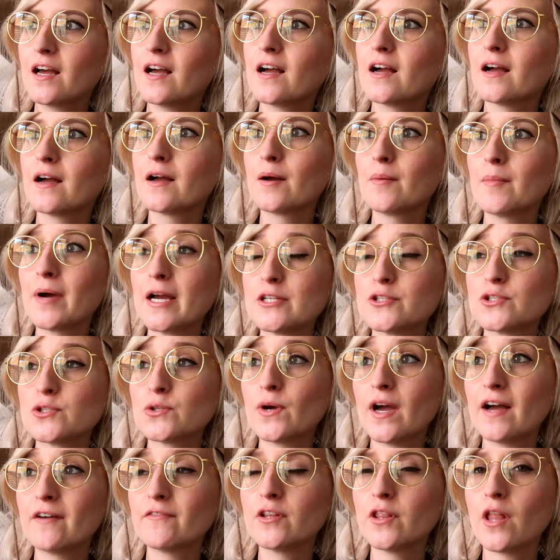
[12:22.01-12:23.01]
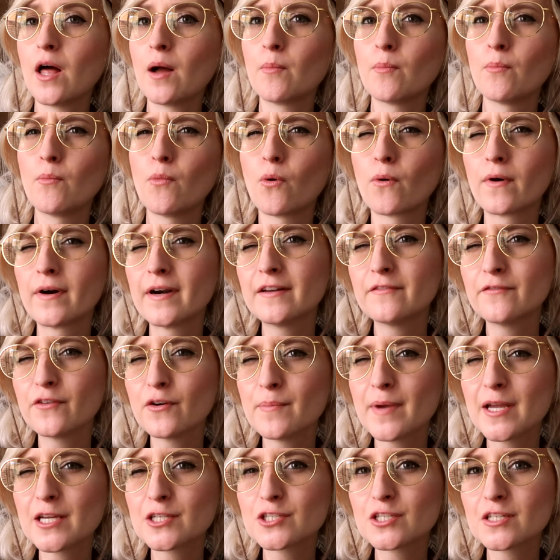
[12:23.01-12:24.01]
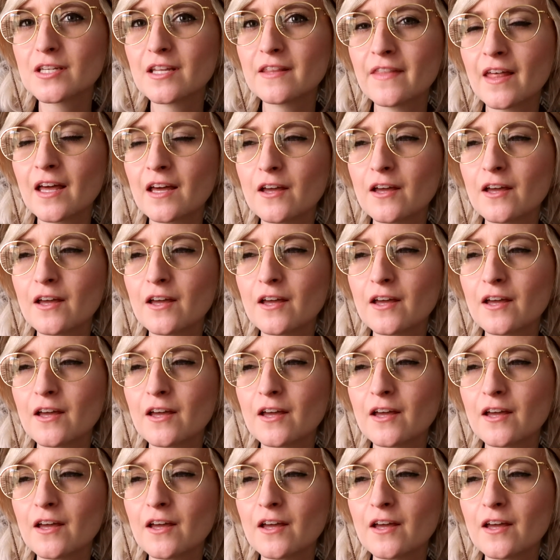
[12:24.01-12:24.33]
I do have a lot more information in